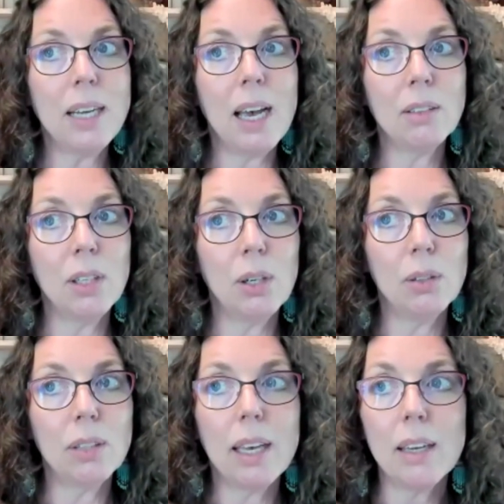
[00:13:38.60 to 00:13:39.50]
we now
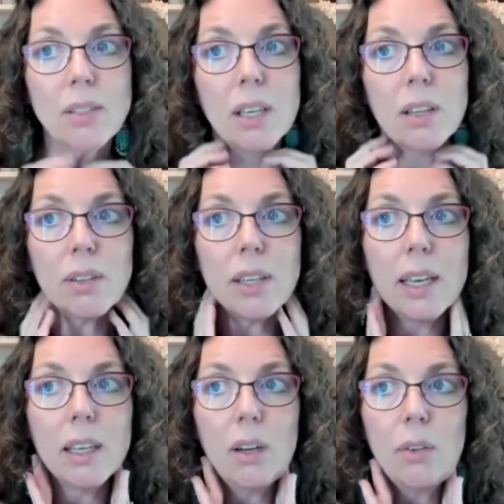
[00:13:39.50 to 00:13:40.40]
know, like, here's the other
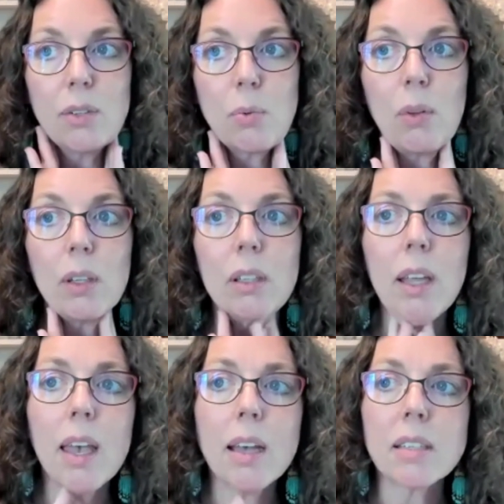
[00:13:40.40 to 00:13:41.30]
thing, the swollen
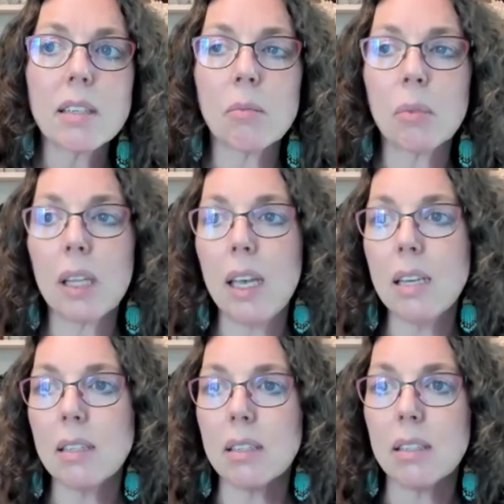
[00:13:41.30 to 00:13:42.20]
glands and the
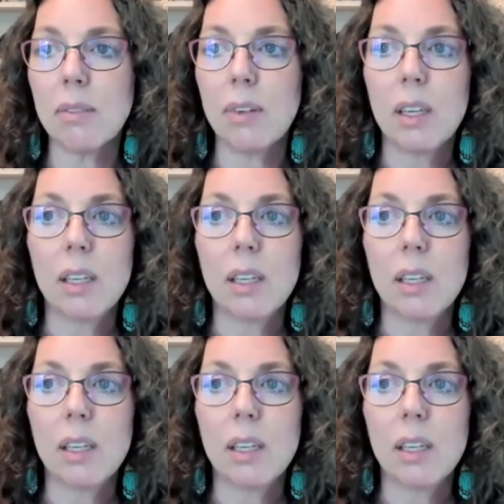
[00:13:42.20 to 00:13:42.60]
malaise and stuff.